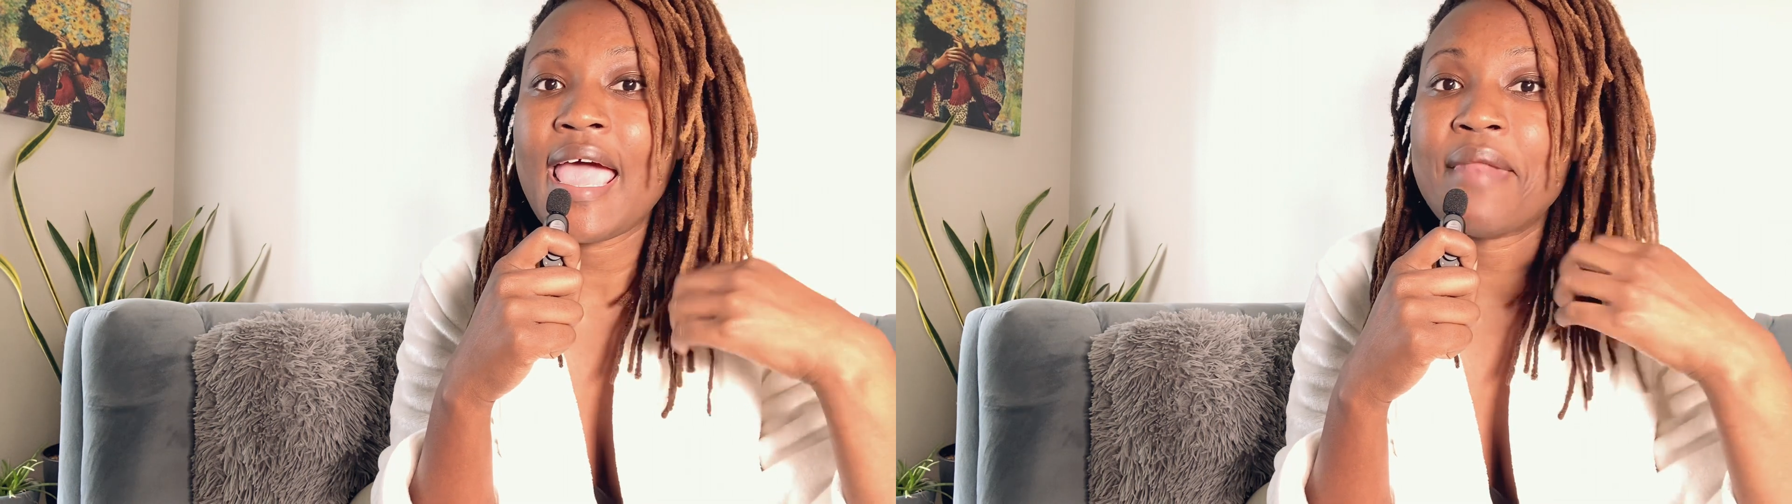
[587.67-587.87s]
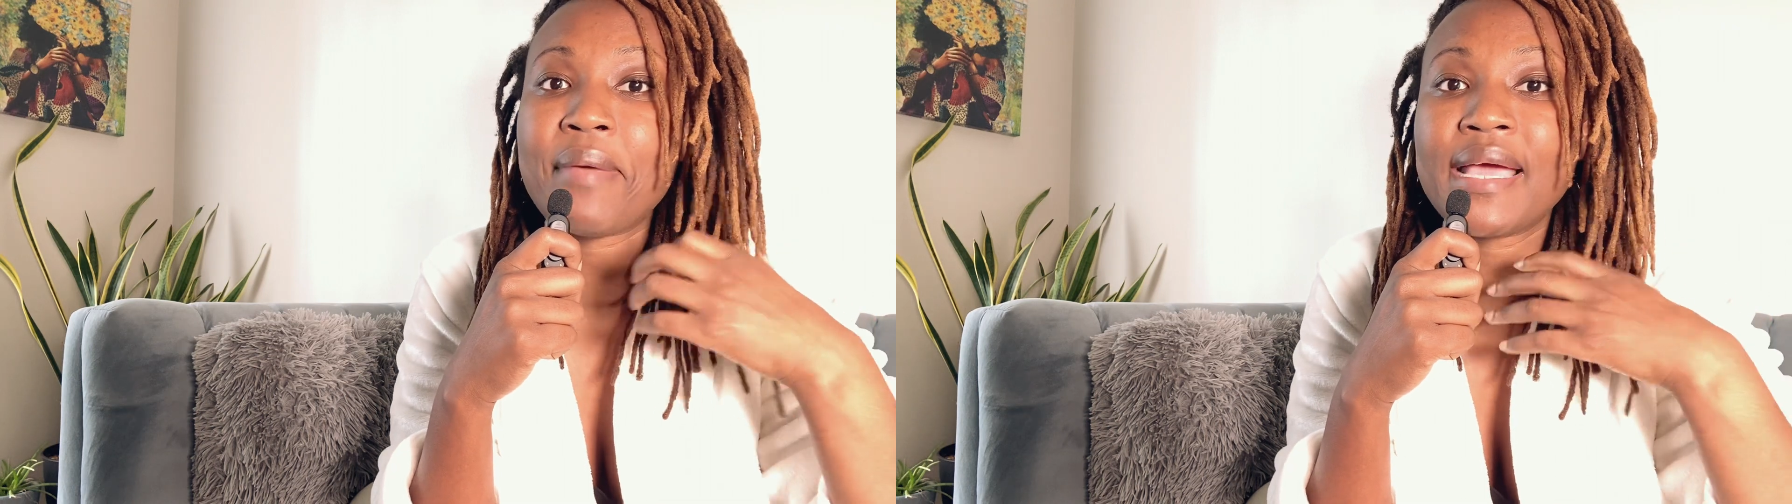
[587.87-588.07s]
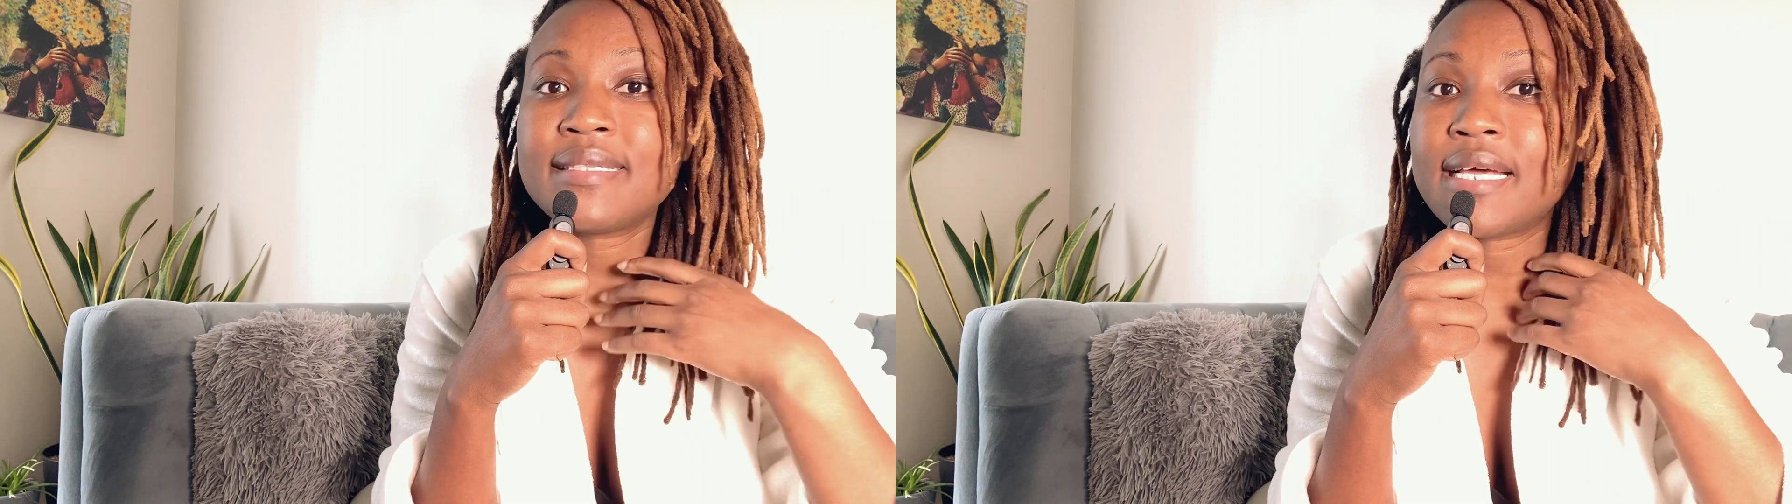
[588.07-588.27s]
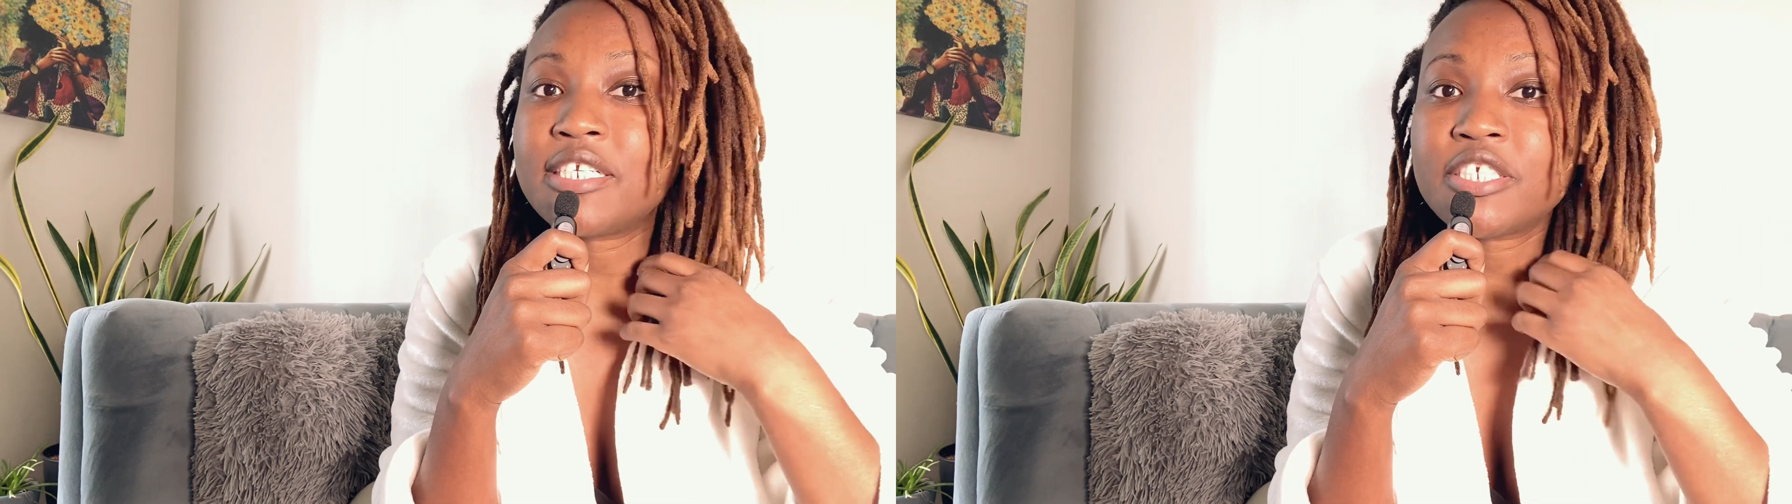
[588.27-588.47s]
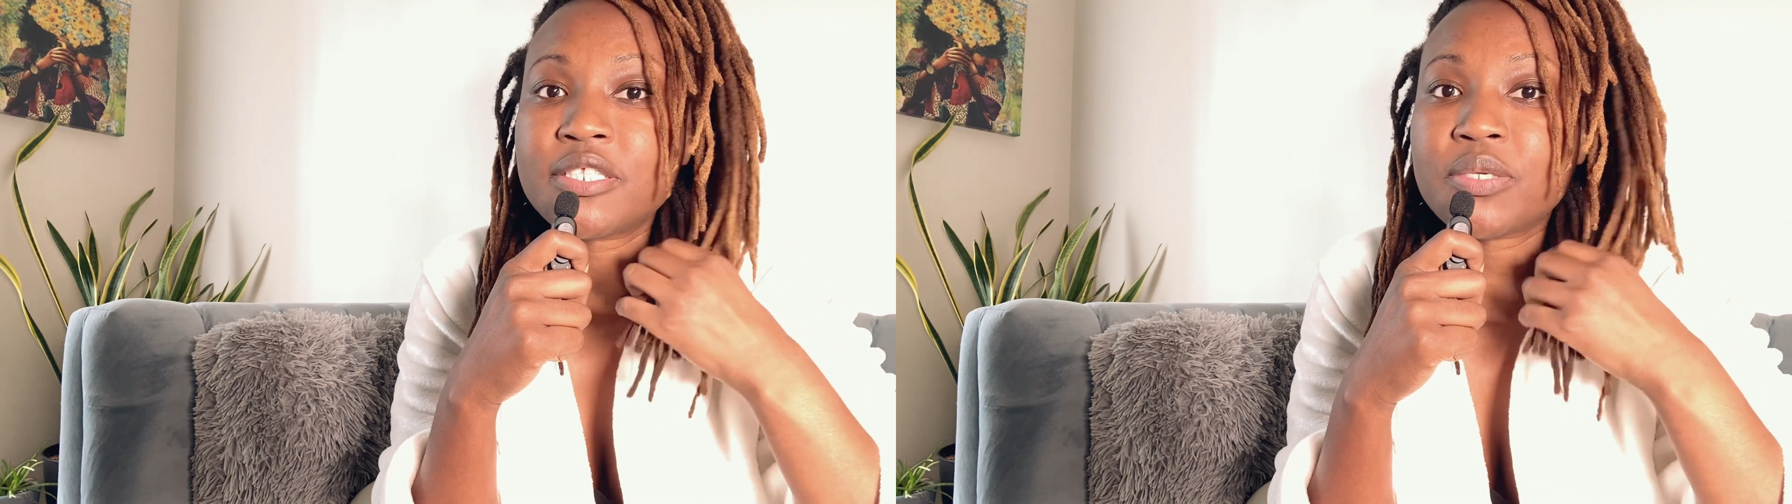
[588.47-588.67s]
and pay
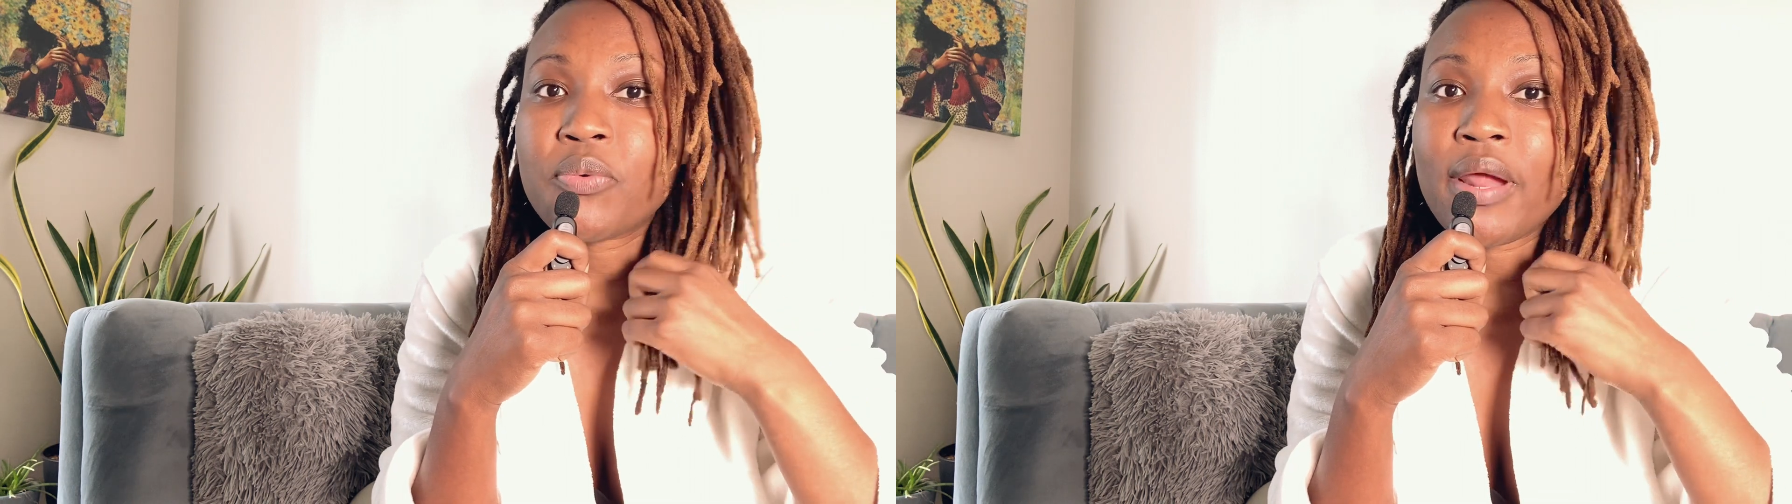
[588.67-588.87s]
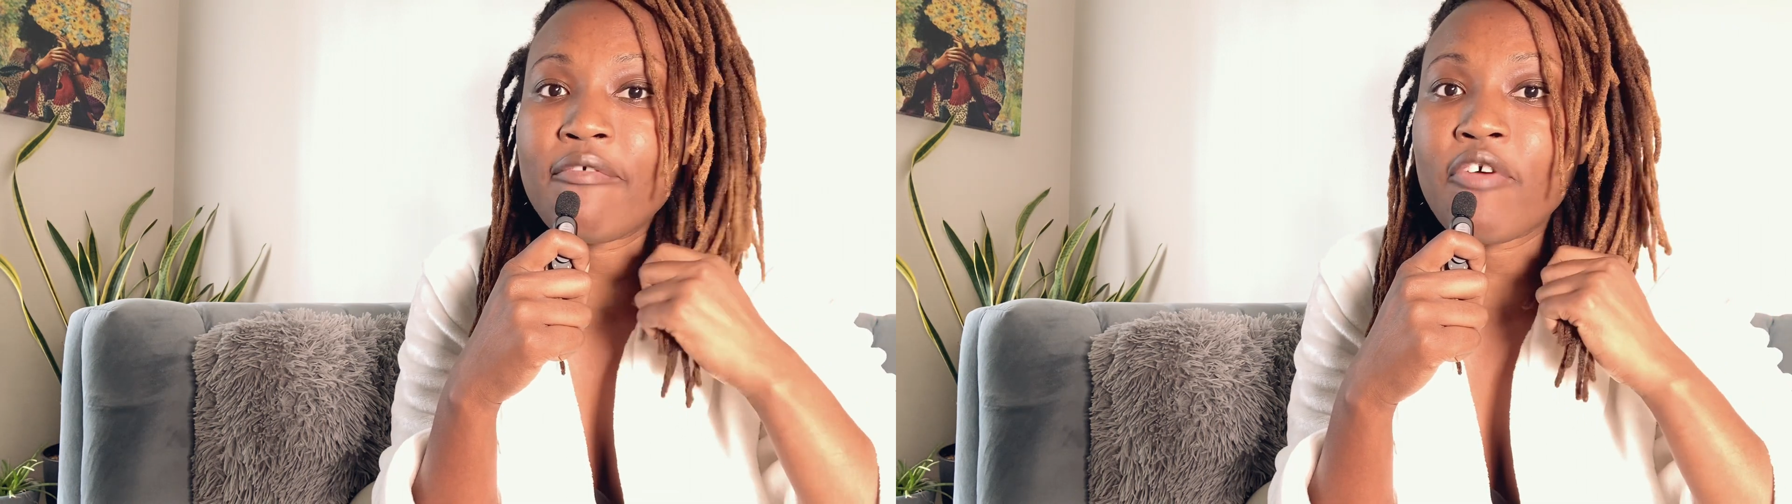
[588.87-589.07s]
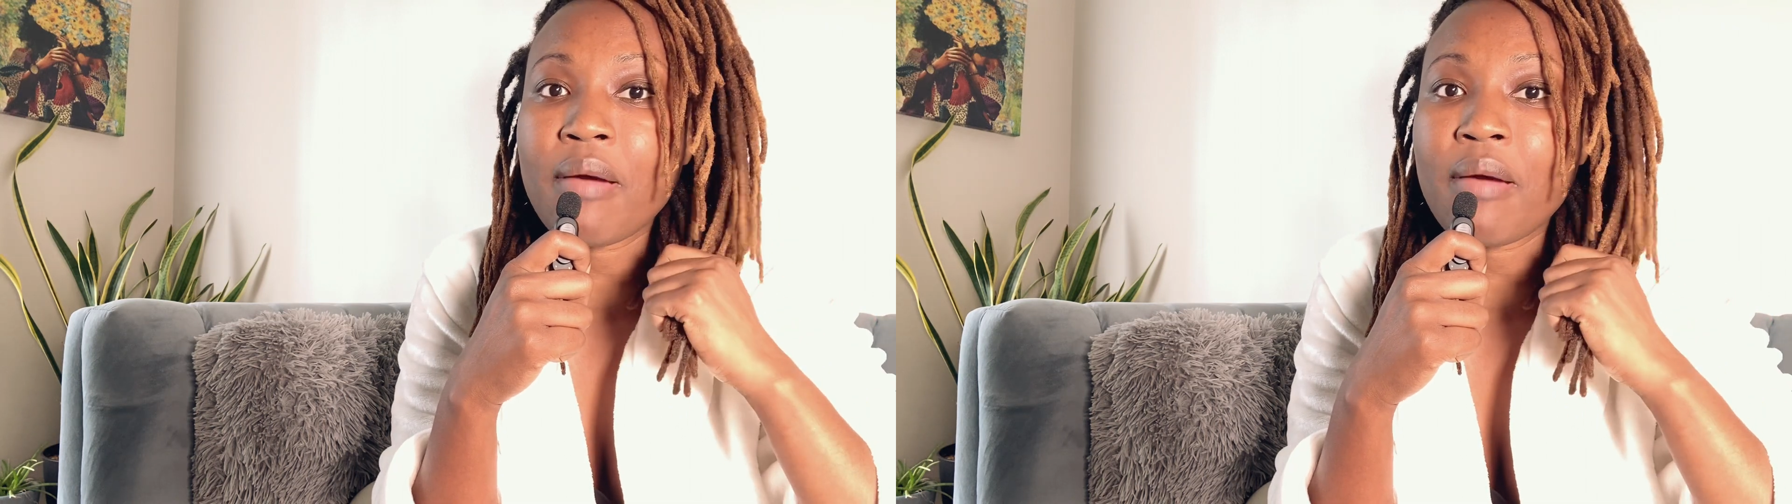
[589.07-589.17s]
attention to whatever